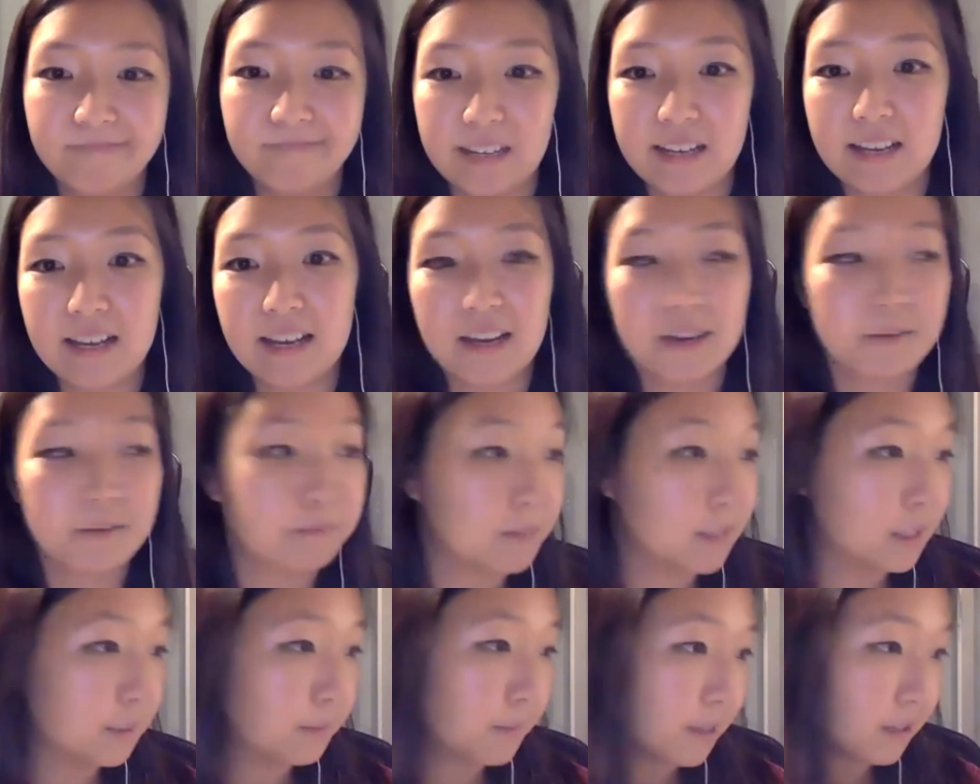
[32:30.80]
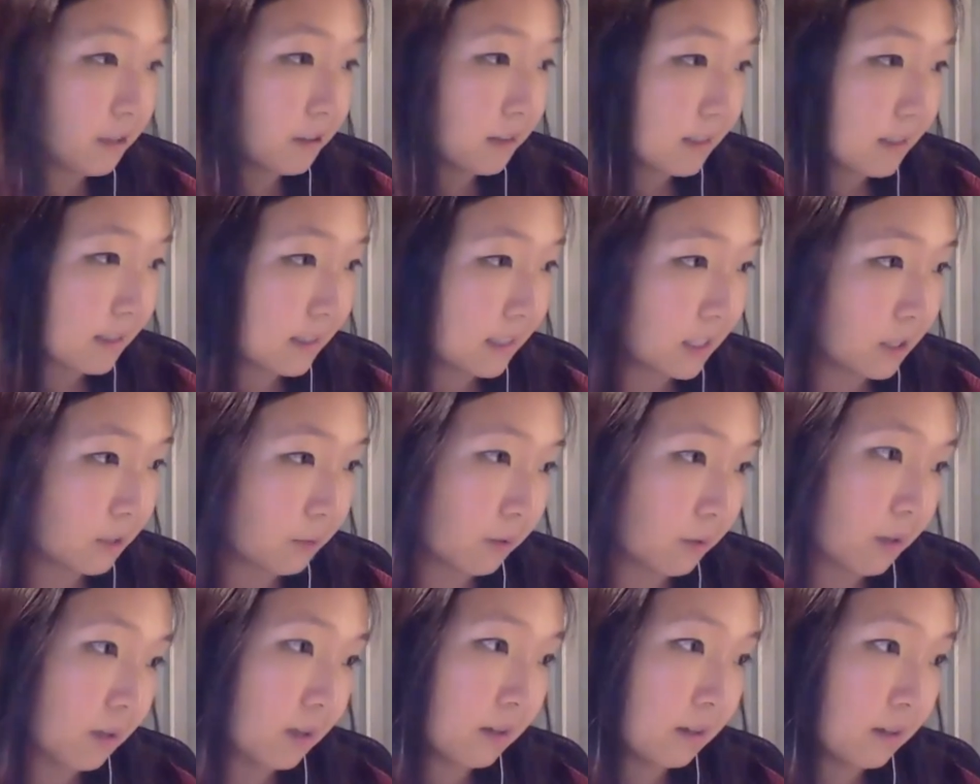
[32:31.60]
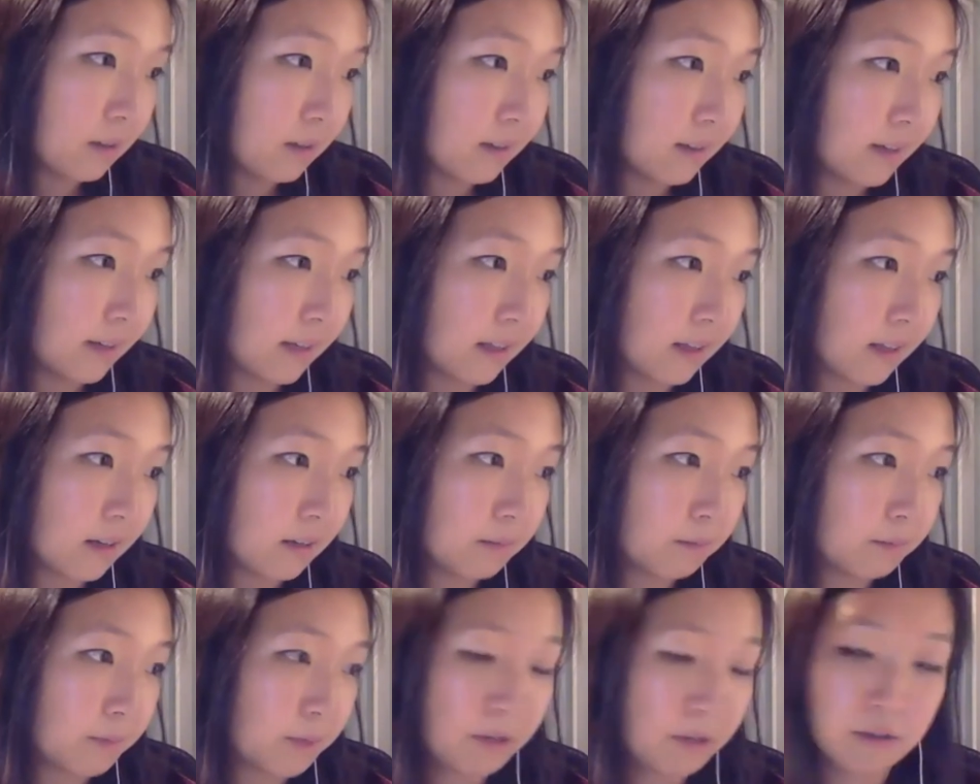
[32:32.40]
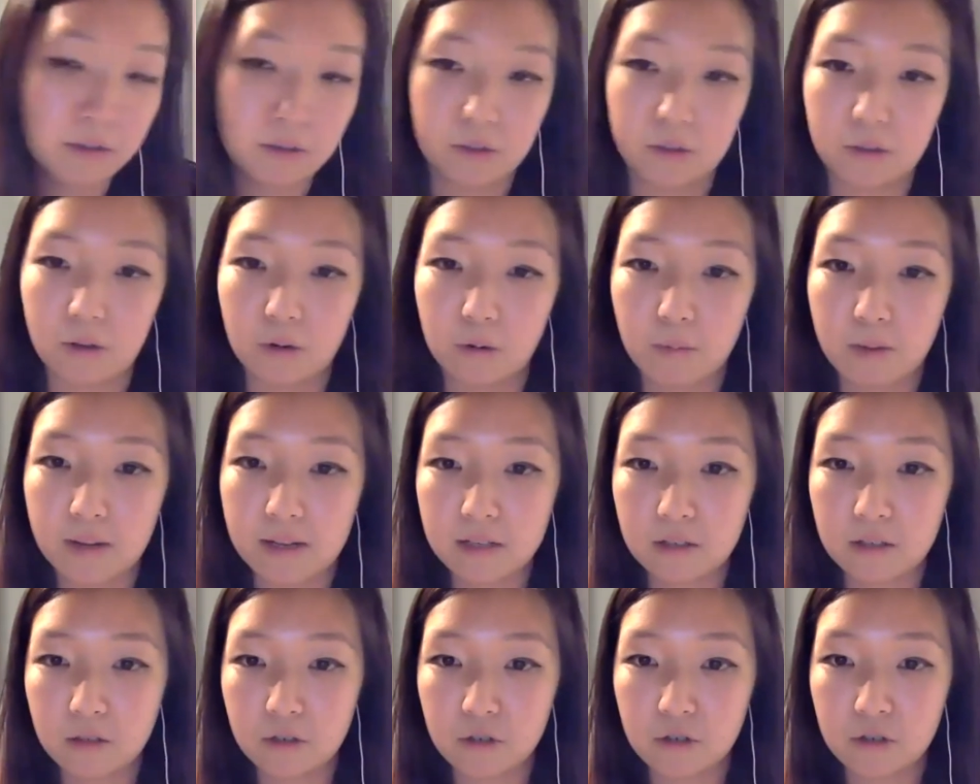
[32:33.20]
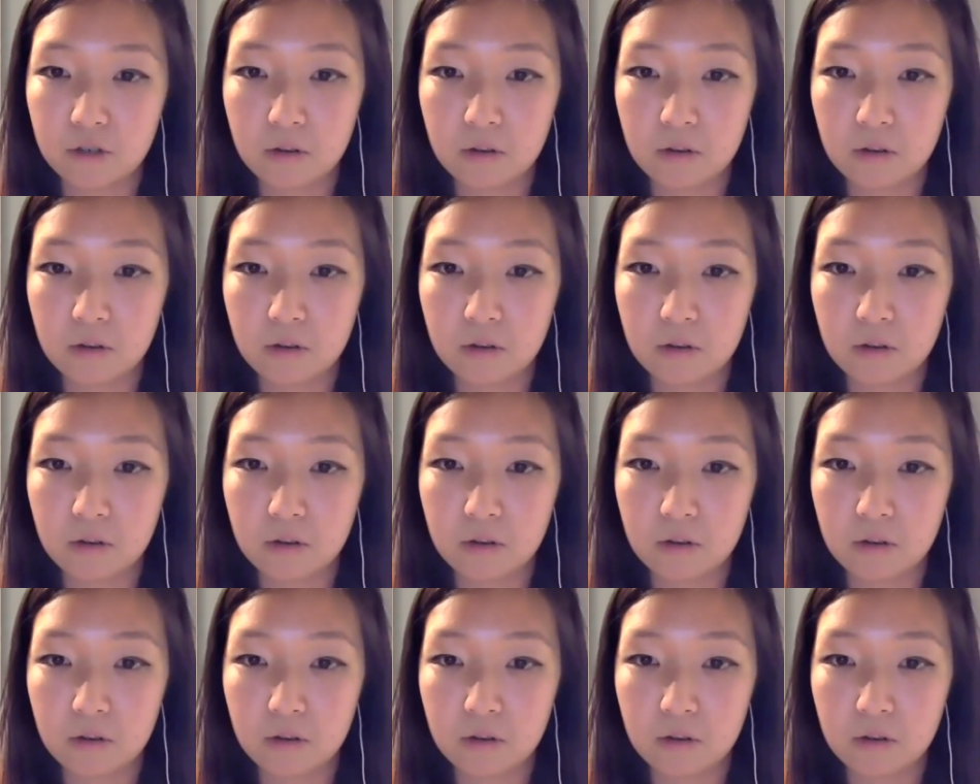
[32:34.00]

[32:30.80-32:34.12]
Yeah, especially since we're at the computer so much.